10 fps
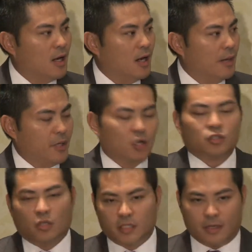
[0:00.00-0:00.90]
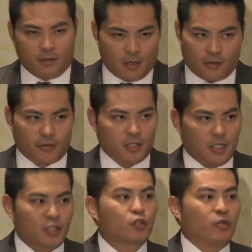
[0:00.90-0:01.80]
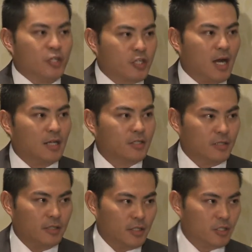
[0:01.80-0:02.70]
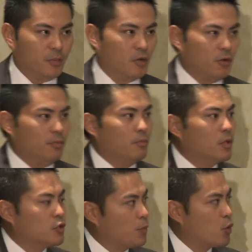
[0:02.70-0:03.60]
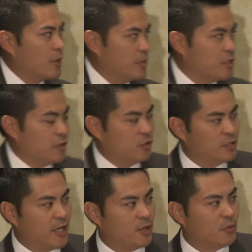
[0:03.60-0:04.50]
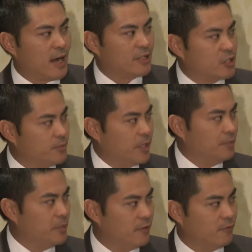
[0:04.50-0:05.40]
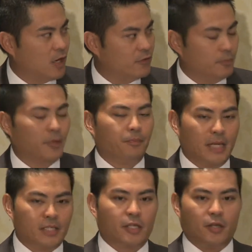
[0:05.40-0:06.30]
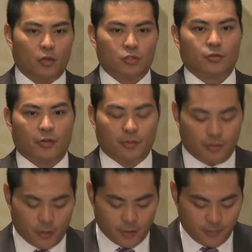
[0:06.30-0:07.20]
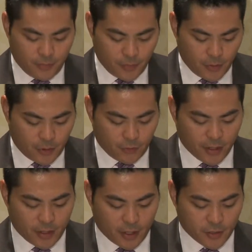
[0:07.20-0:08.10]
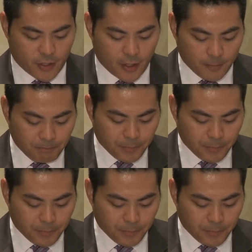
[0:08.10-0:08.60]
It also looks at other things like screenshots and some other supporting materials that your practice may be involved in, but basically those are the 3 things there.